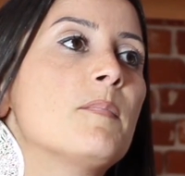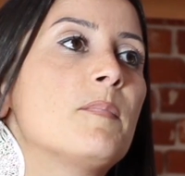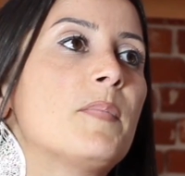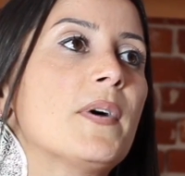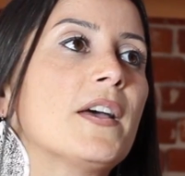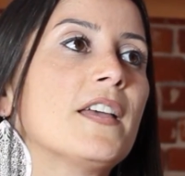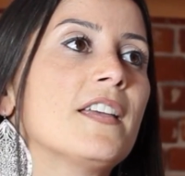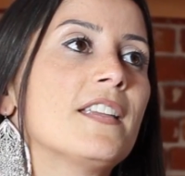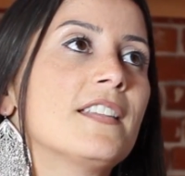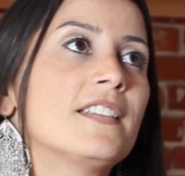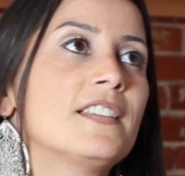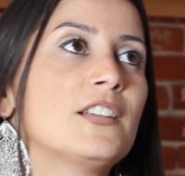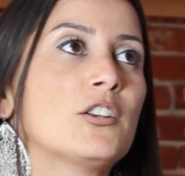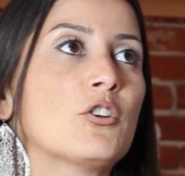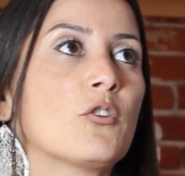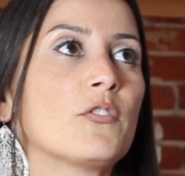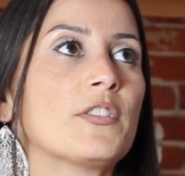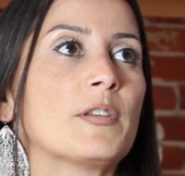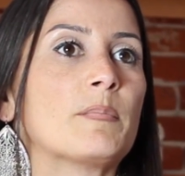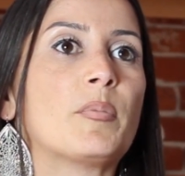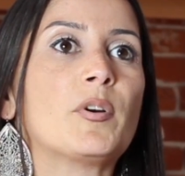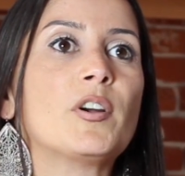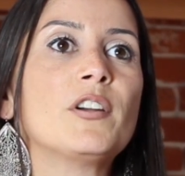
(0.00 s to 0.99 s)
But,
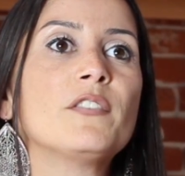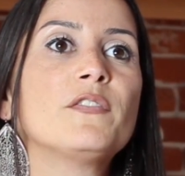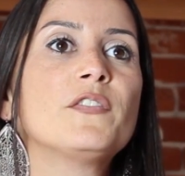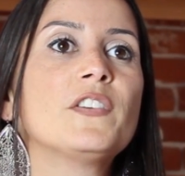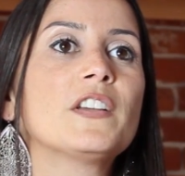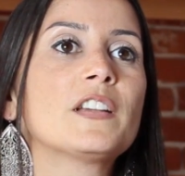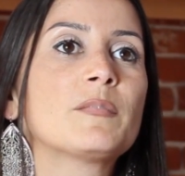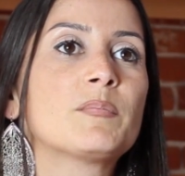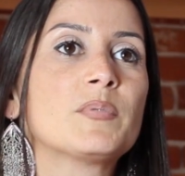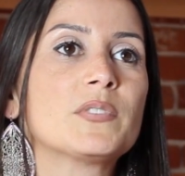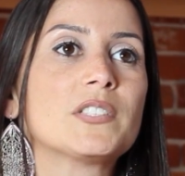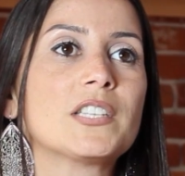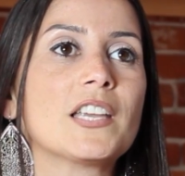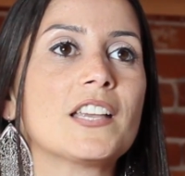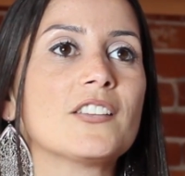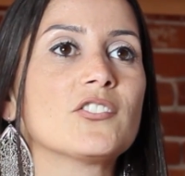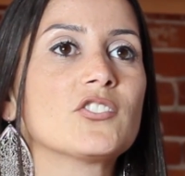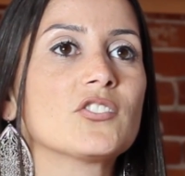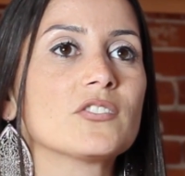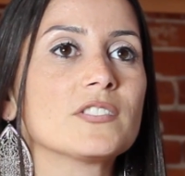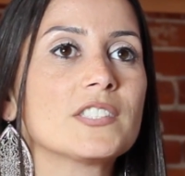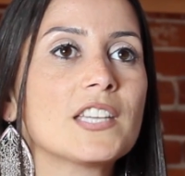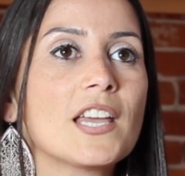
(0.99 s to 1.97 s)
the perfect
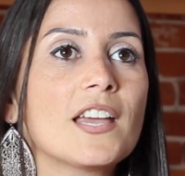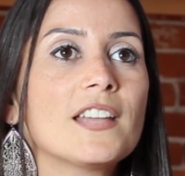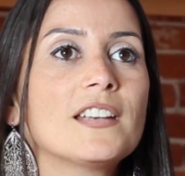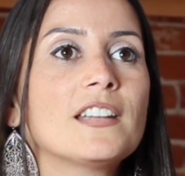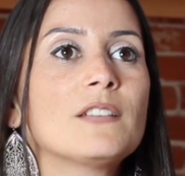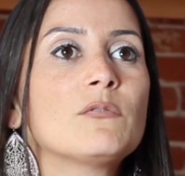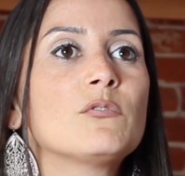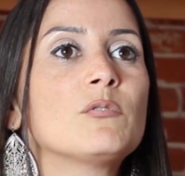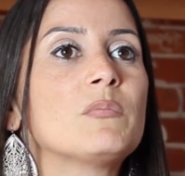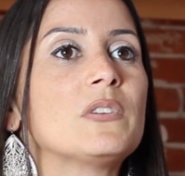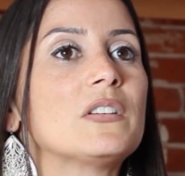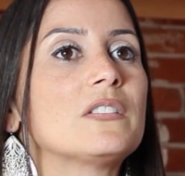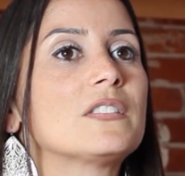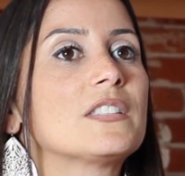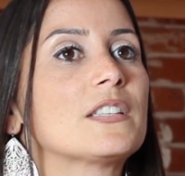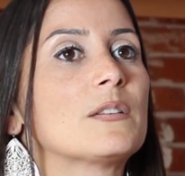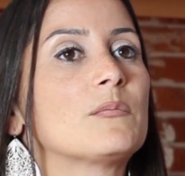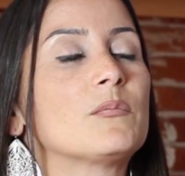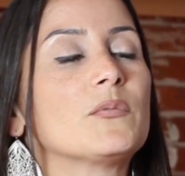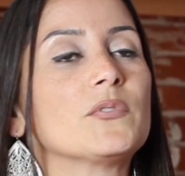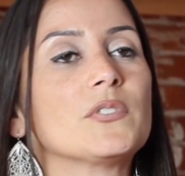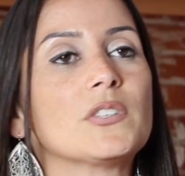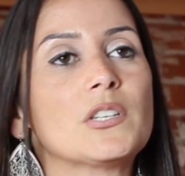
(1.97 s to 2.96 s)
potential tenant would be
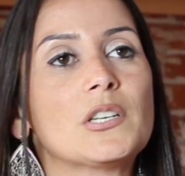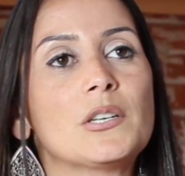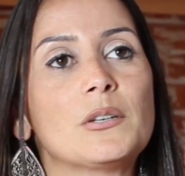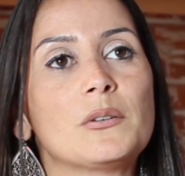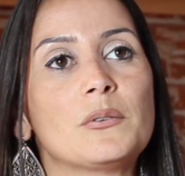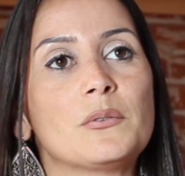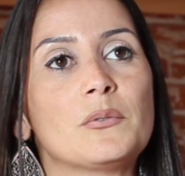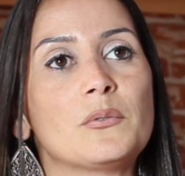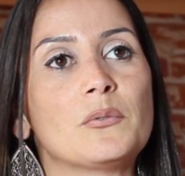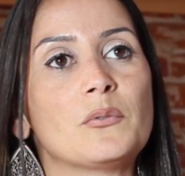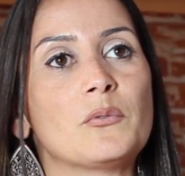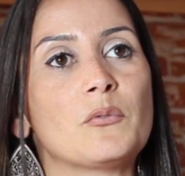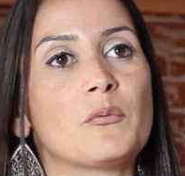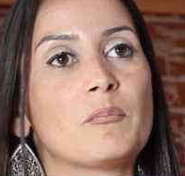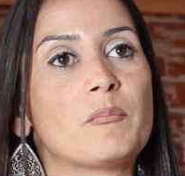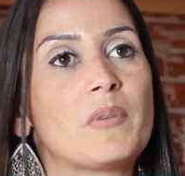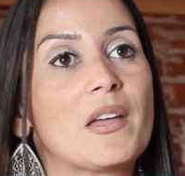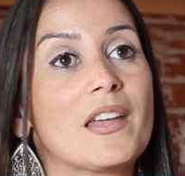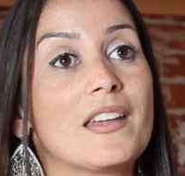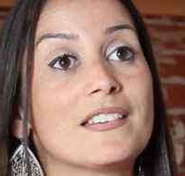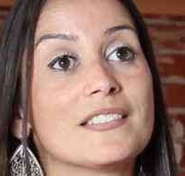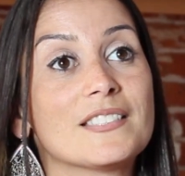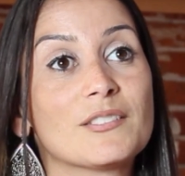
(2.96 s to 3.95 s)
someone who
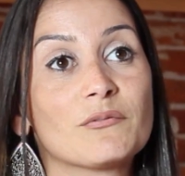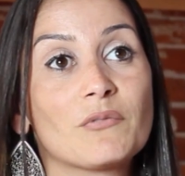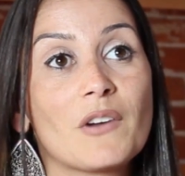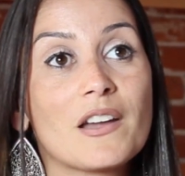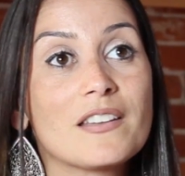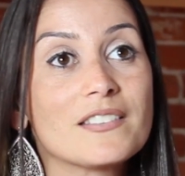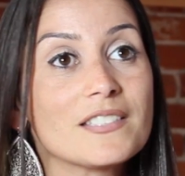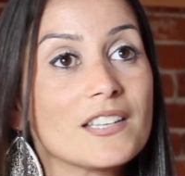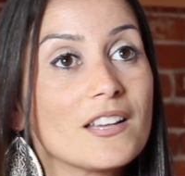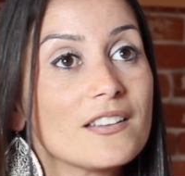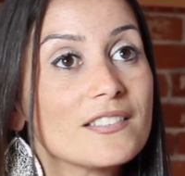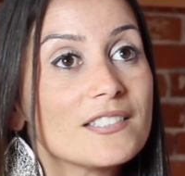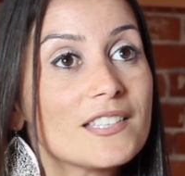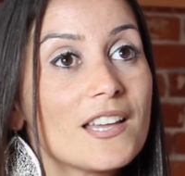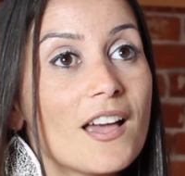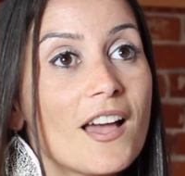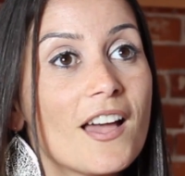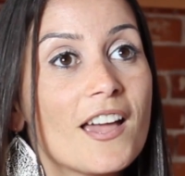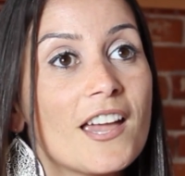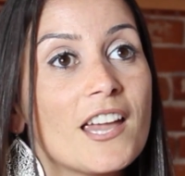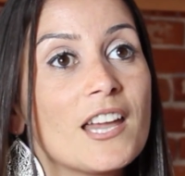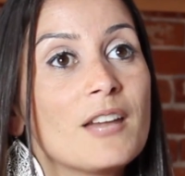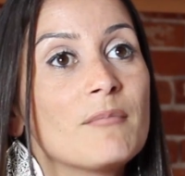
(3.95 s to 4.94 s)
pays rent on
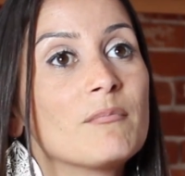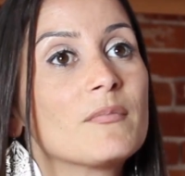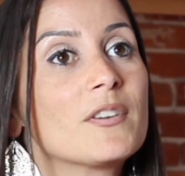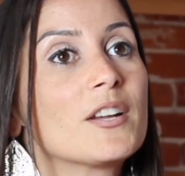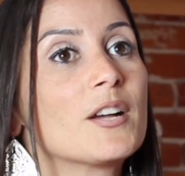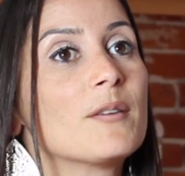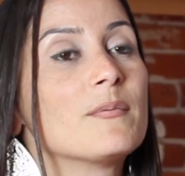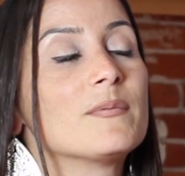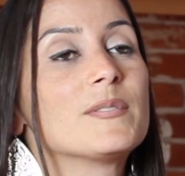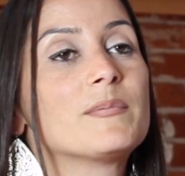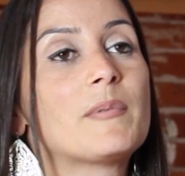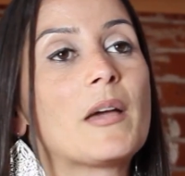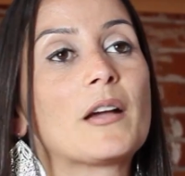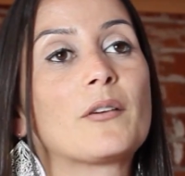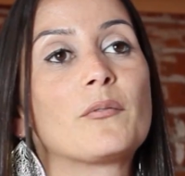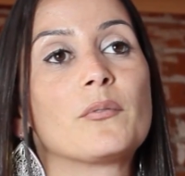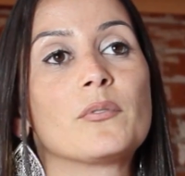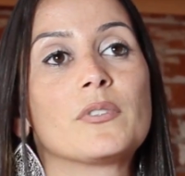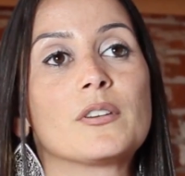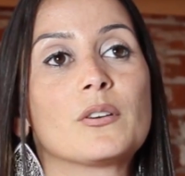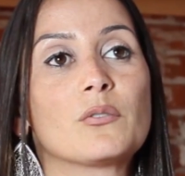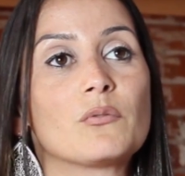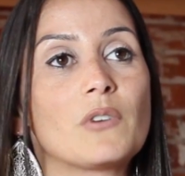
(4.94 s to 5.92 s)
time, comes
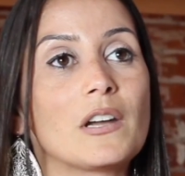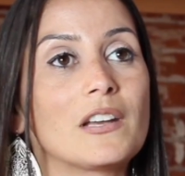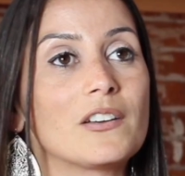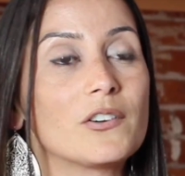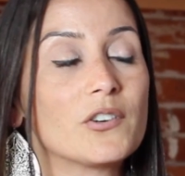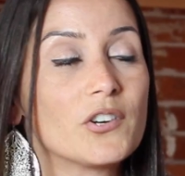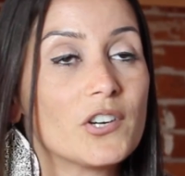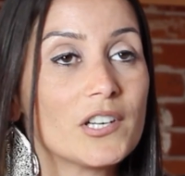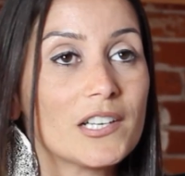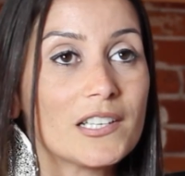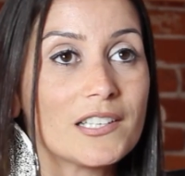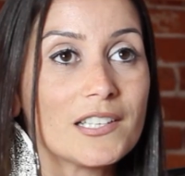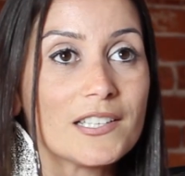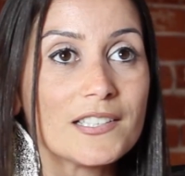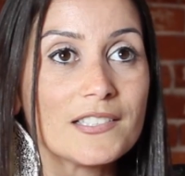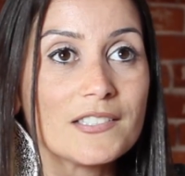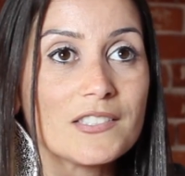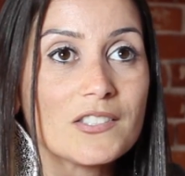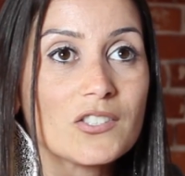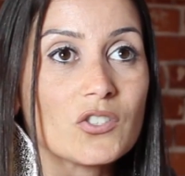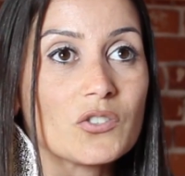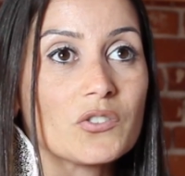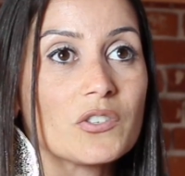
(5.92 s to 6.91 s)
back with great credit
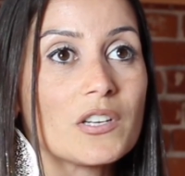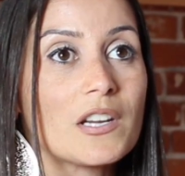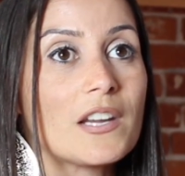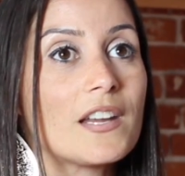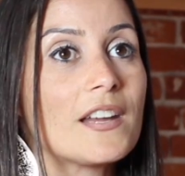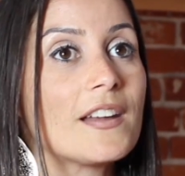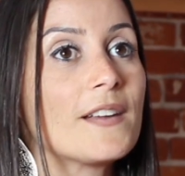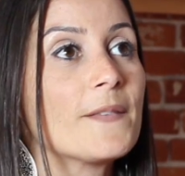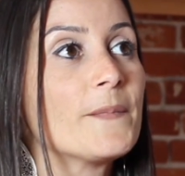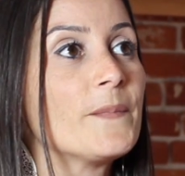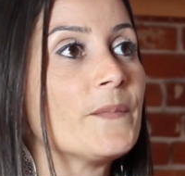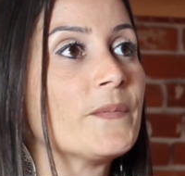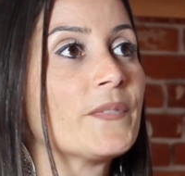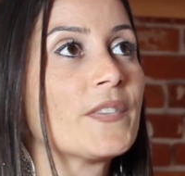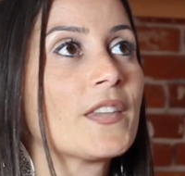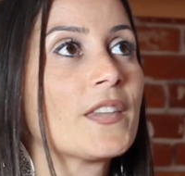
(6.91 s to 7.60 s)
history,